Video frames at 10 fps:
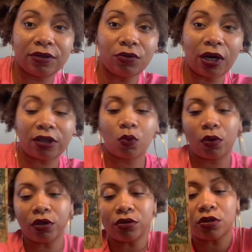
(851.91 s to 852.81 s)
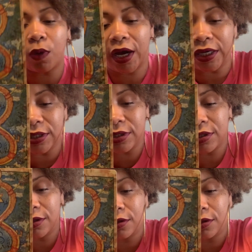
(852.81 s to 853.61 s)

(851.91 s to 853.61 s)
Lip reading: You got the World twice.